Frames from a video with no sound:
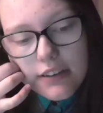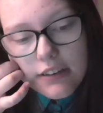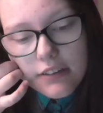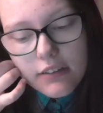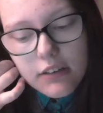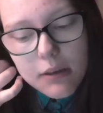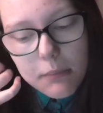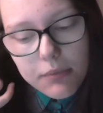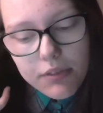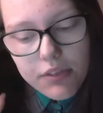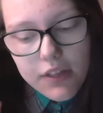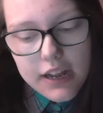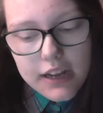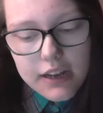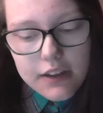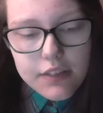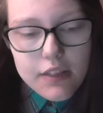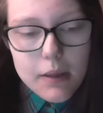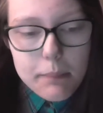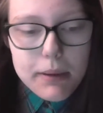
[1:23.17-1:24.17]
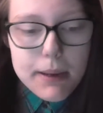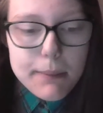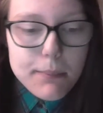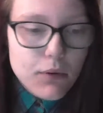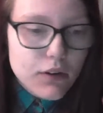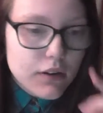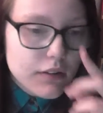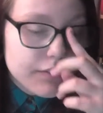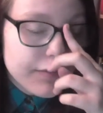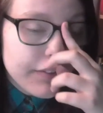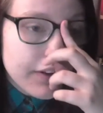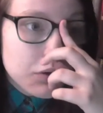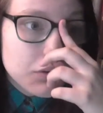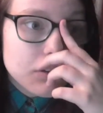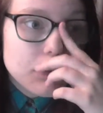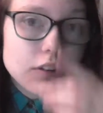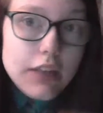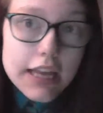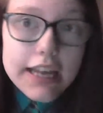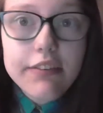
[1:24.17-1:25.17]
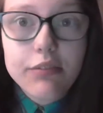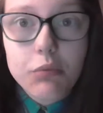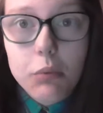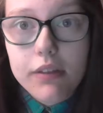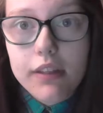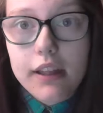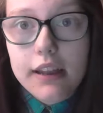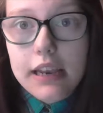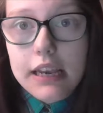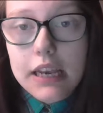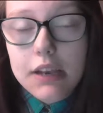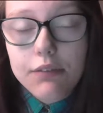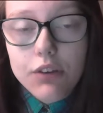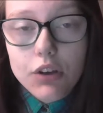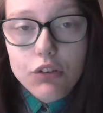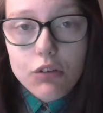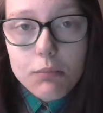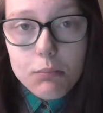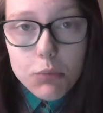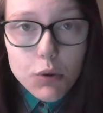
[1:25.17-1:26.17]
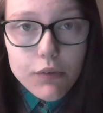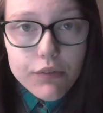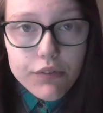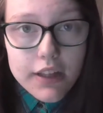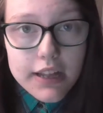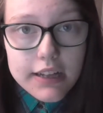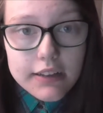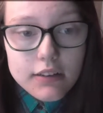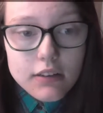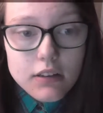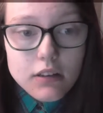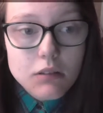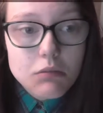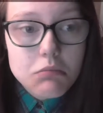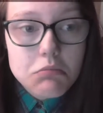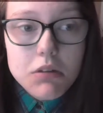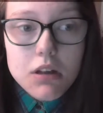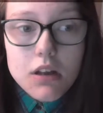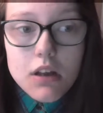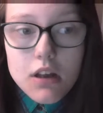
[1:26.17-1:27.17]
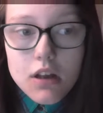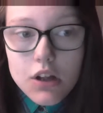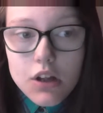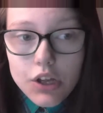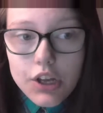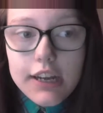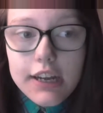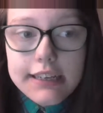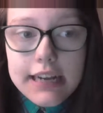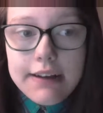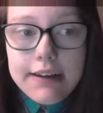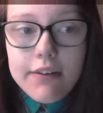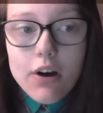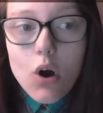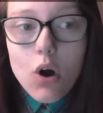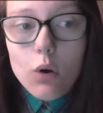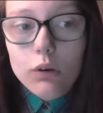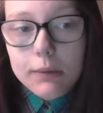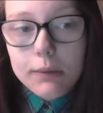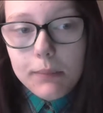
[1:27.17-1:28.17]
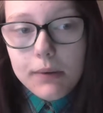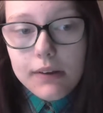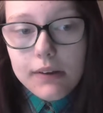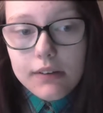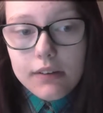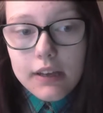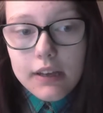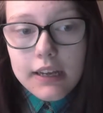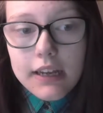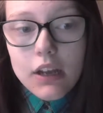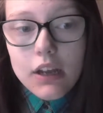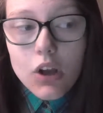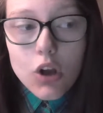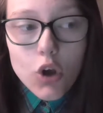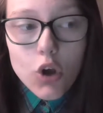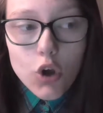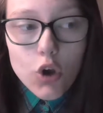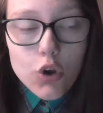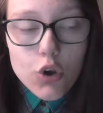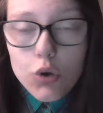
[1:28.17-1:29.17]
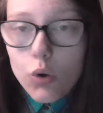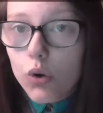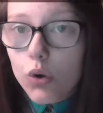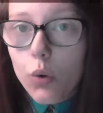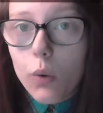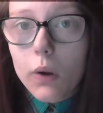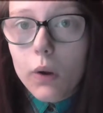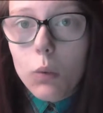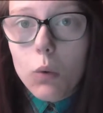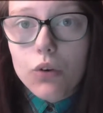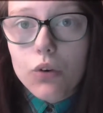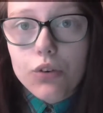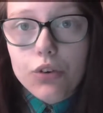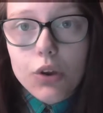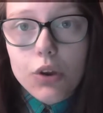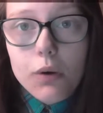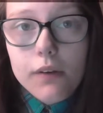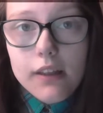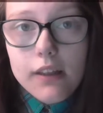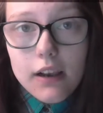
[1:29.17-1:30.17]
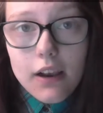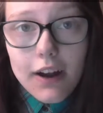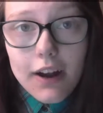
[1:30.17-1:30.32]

It is something that people can feel safe within, and if you remove this, you're going to have a whole community not knowing what to do with their